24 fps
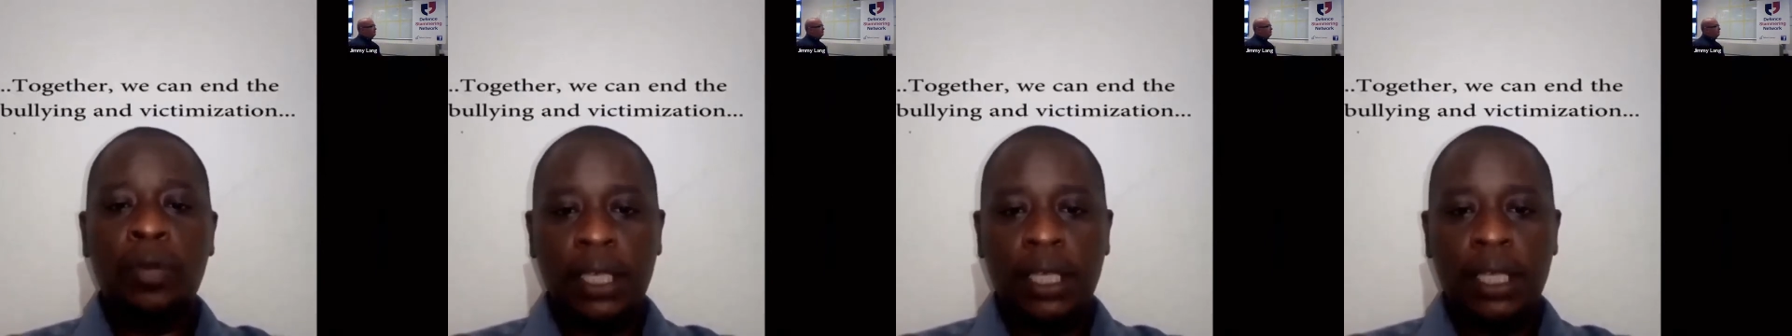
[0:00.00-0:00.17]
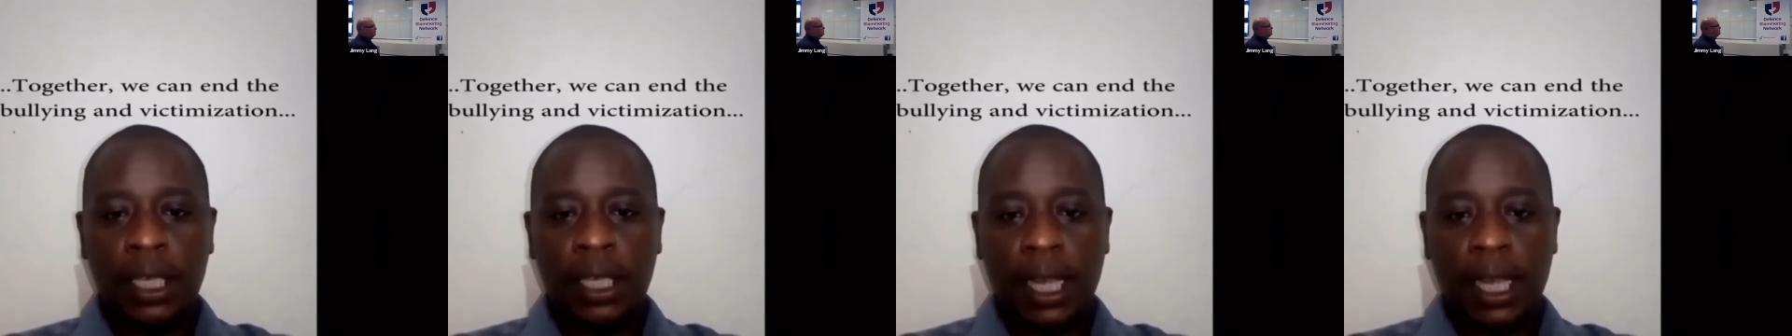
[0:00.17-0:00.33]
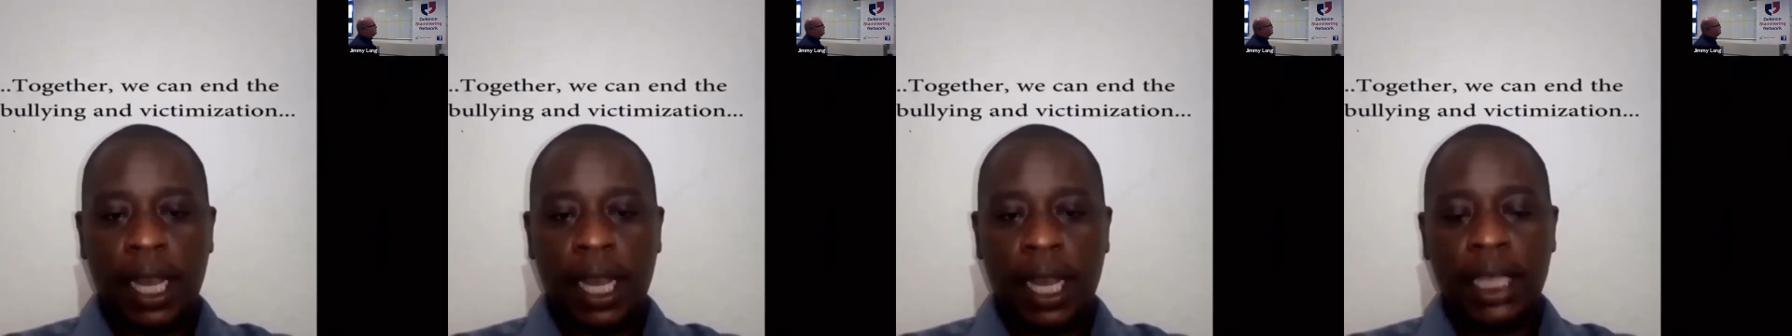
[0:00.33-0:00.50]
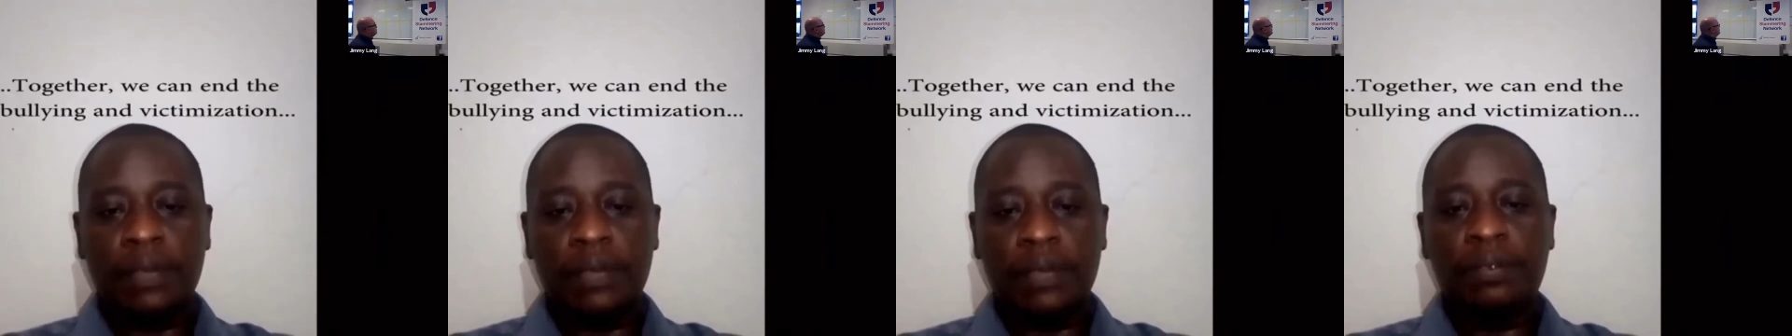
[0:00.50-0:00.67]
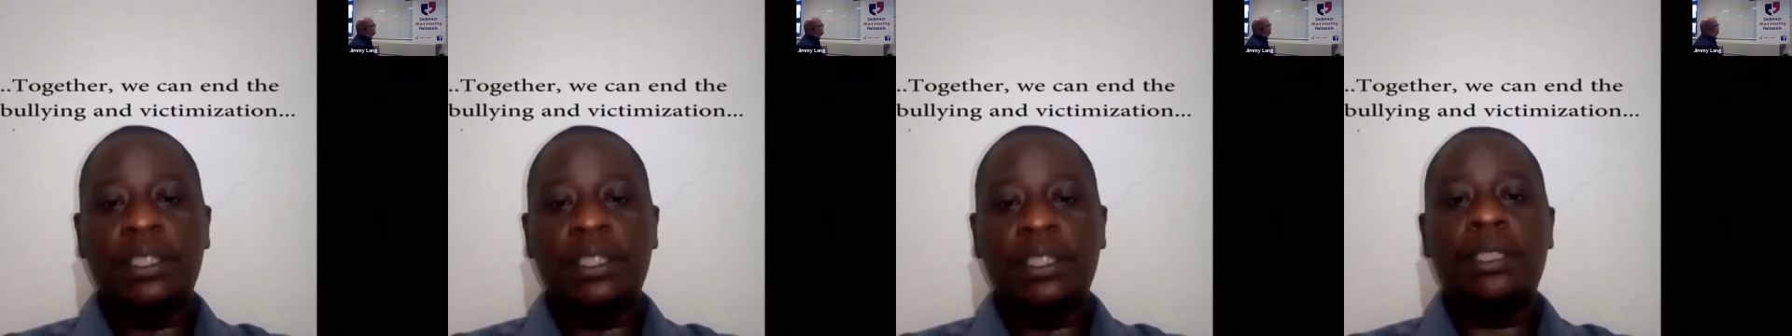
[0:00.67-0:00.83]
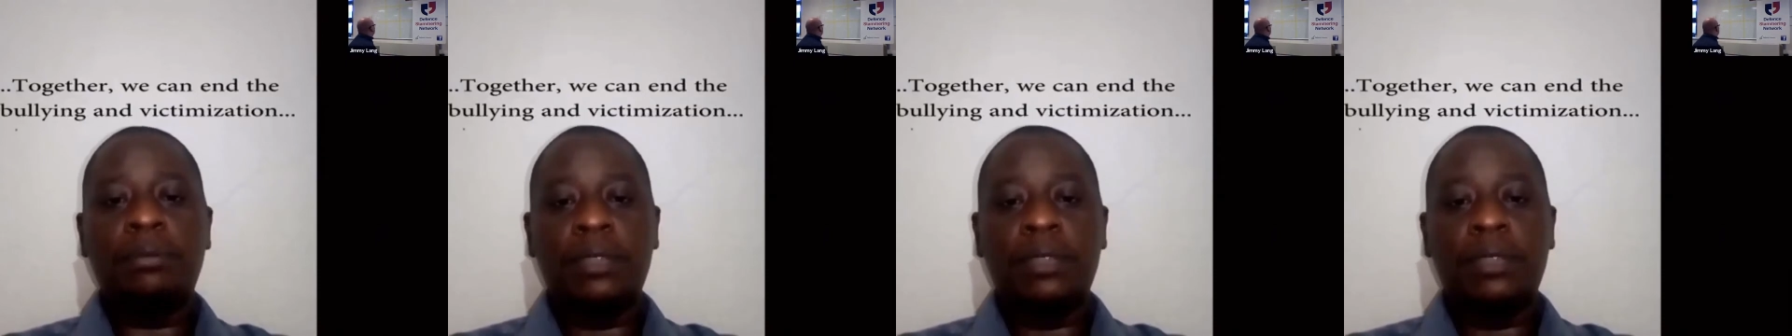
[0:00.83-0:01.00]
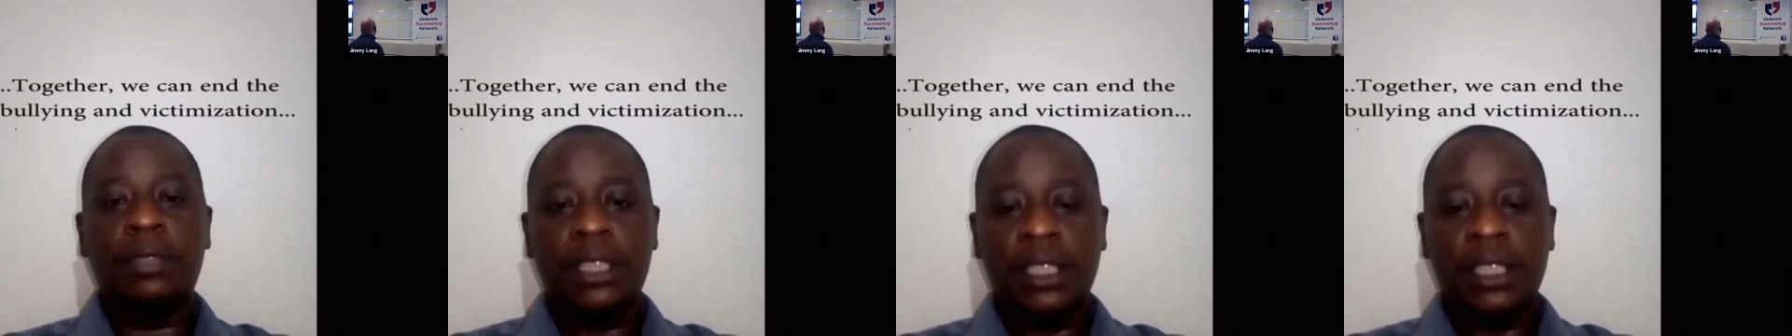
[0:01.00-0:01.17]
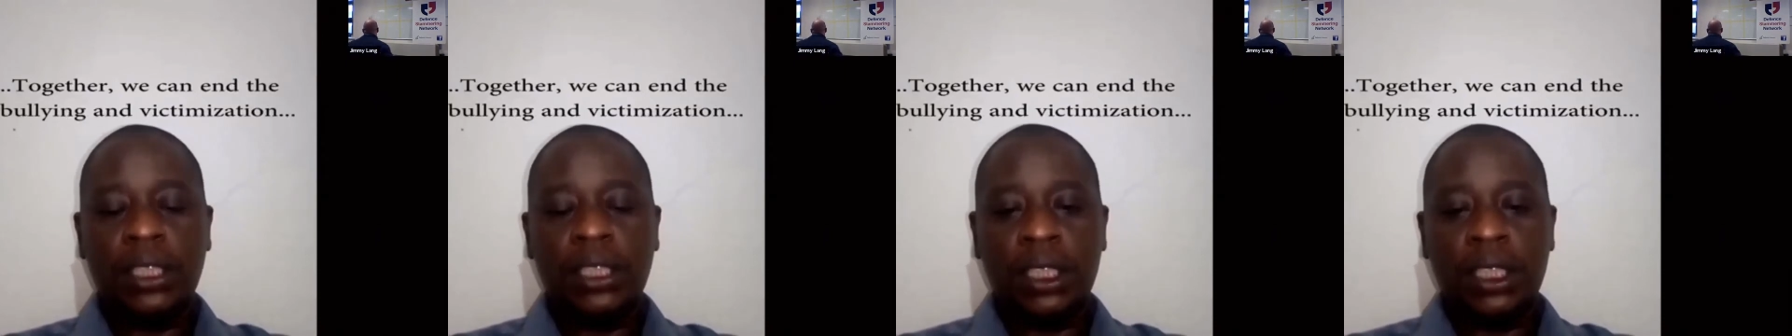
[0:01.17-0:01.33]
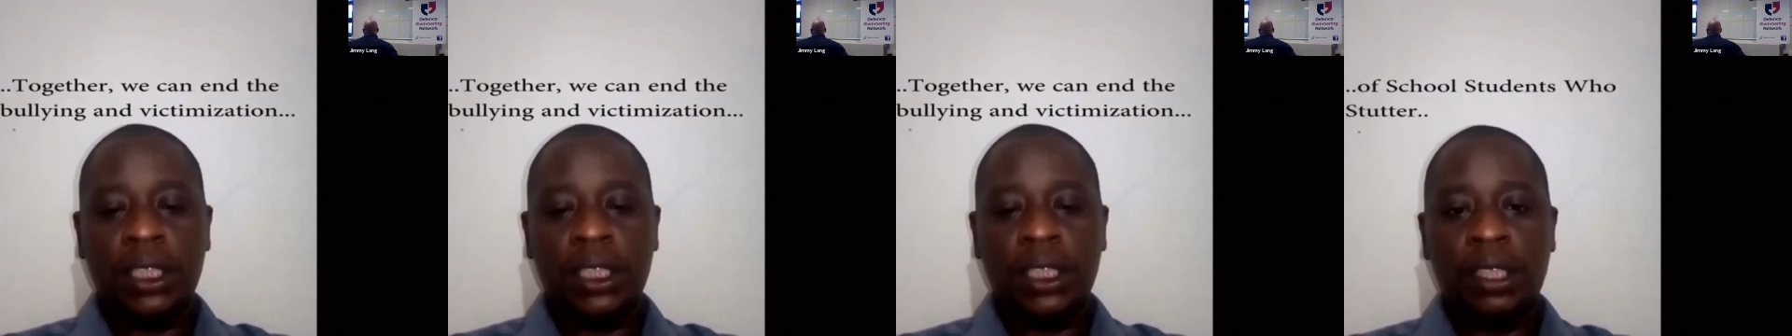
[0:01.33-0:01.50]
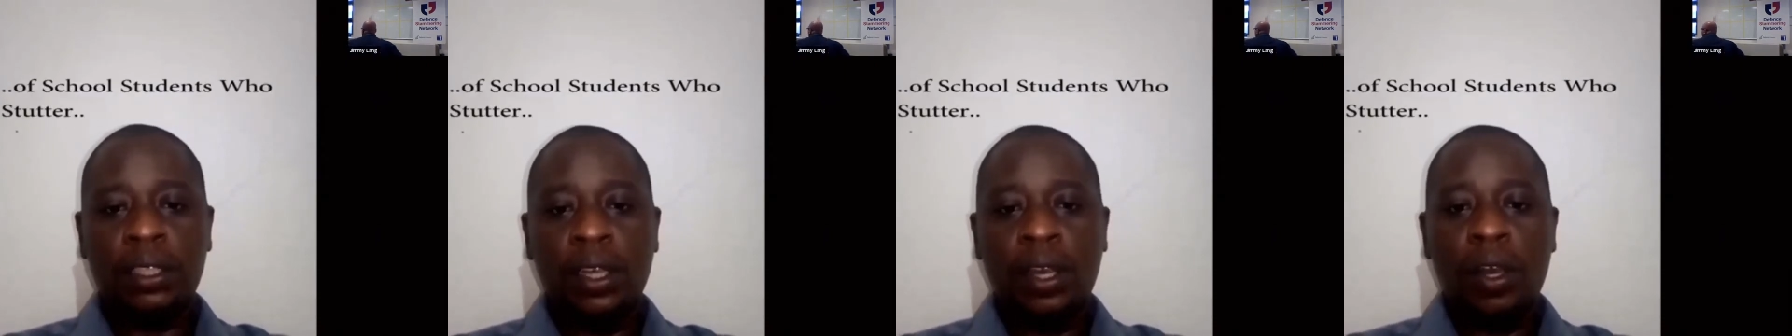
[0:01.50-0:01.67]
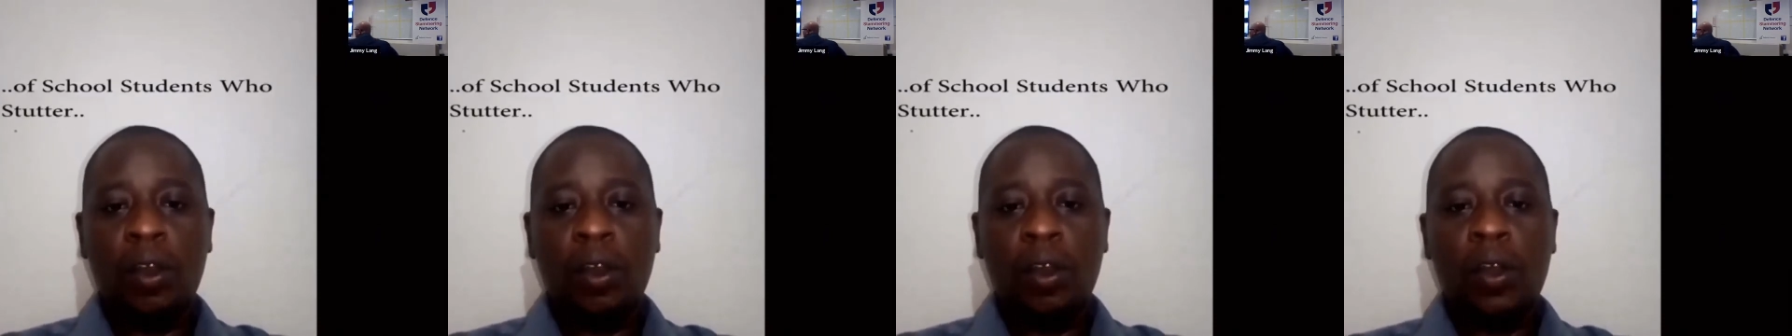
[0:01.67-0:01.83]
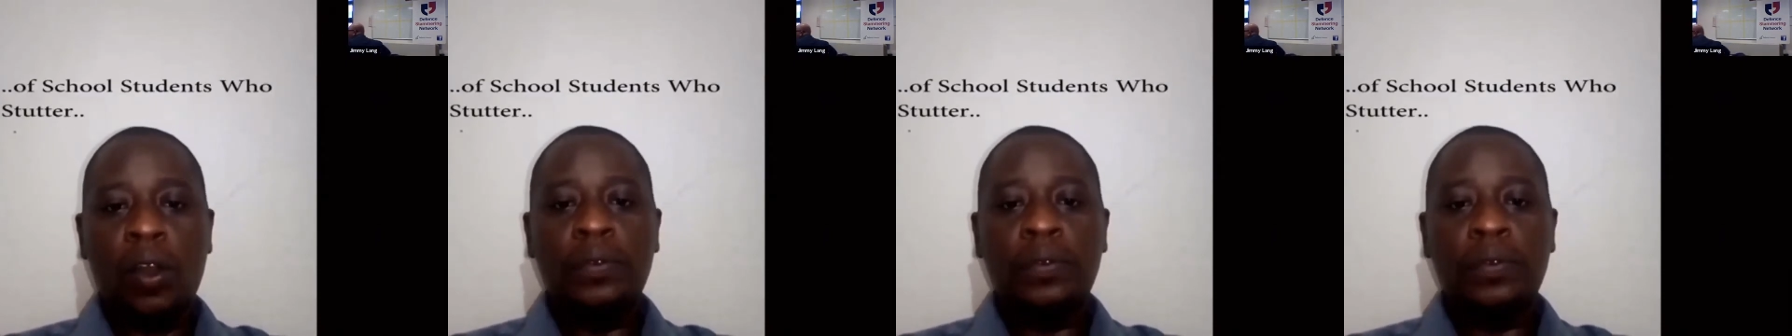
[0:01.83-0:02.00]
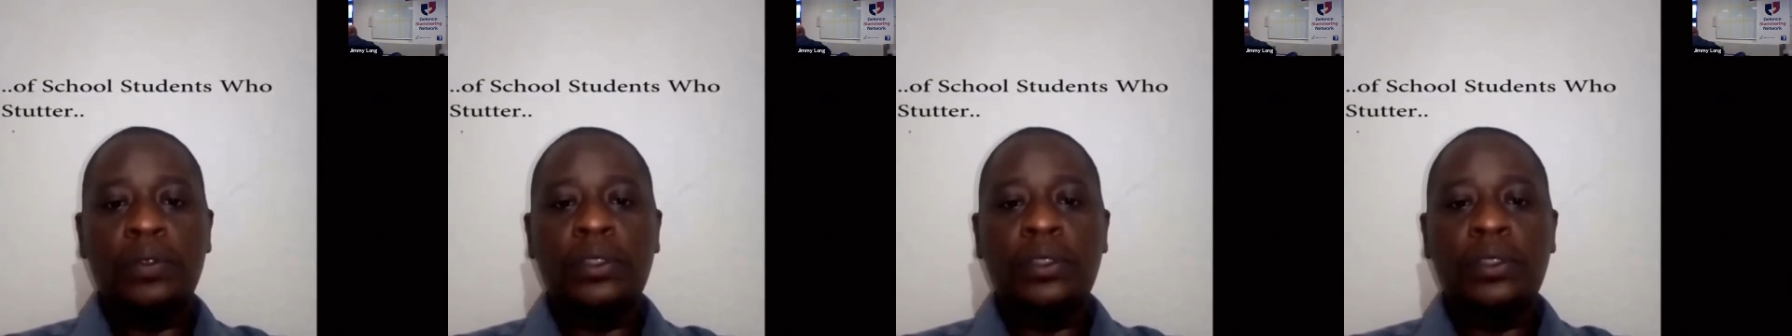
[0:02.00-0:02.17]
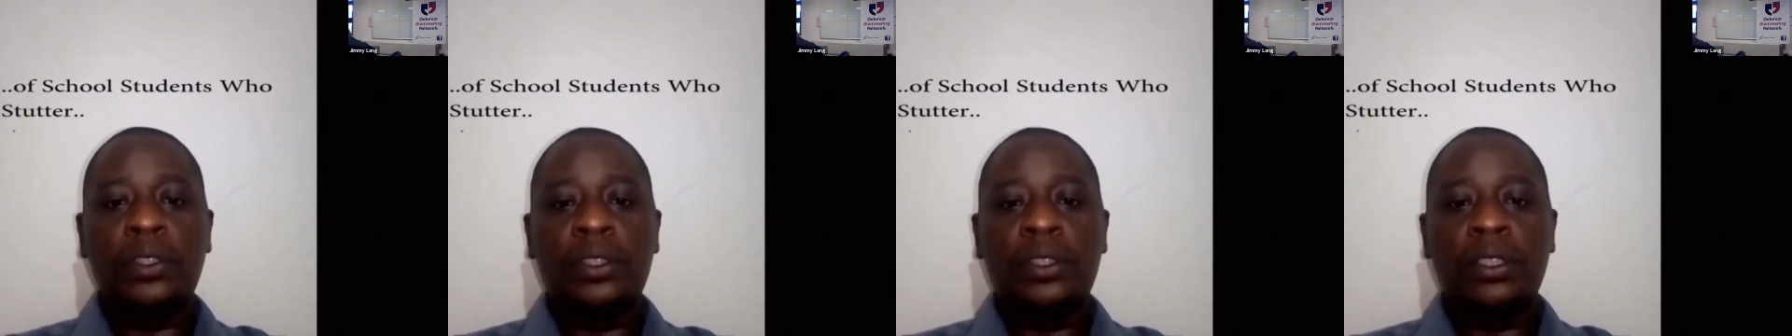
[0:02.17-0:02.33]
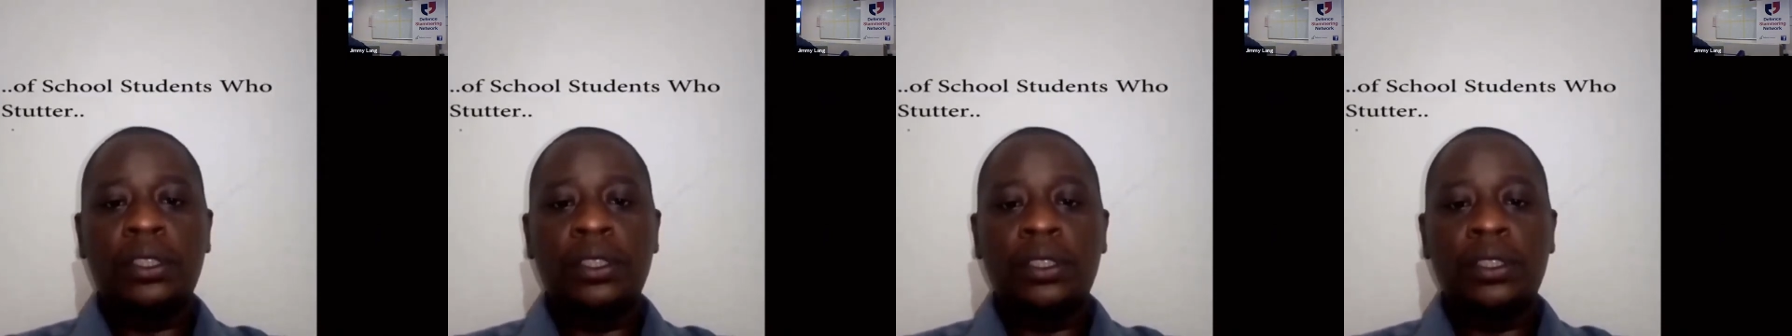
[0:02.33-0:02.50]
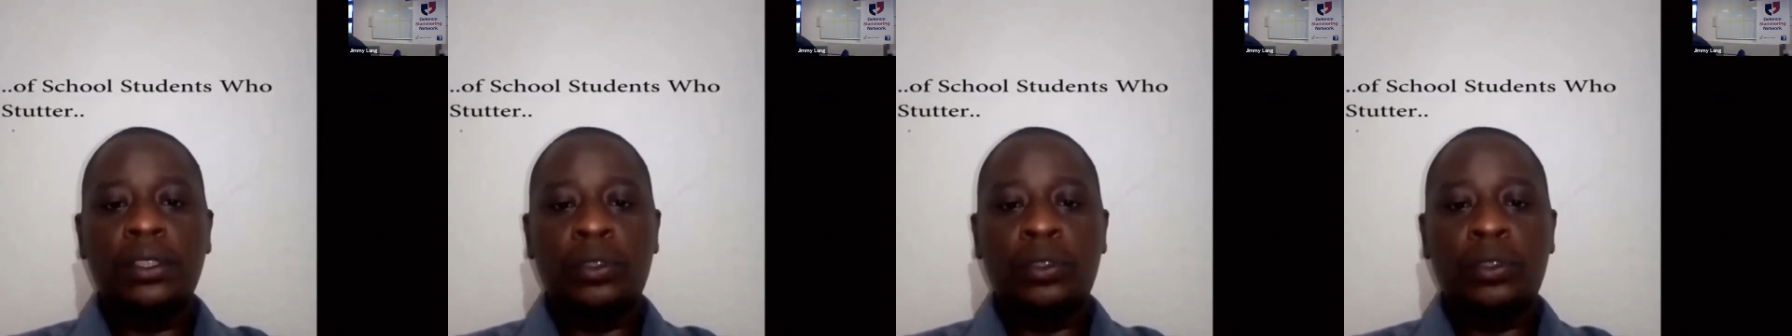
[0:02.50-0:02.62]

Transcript: Together, we can end the bullying